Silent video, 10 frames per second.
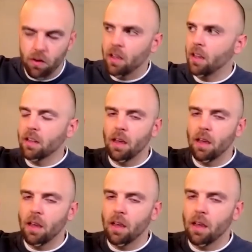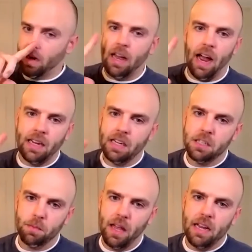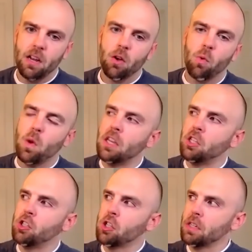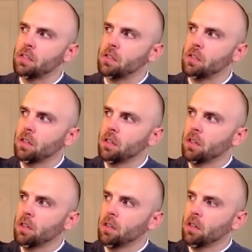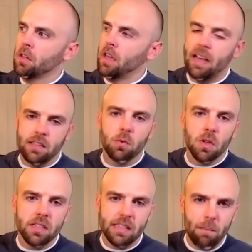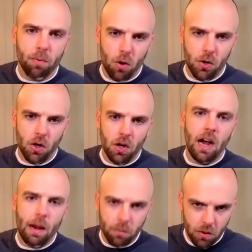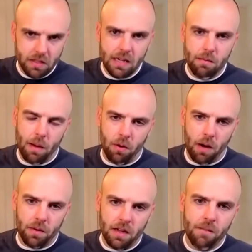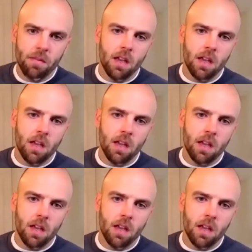And let me, let me, I, I can explain. We just, as a real estate broker, I'm renting my property.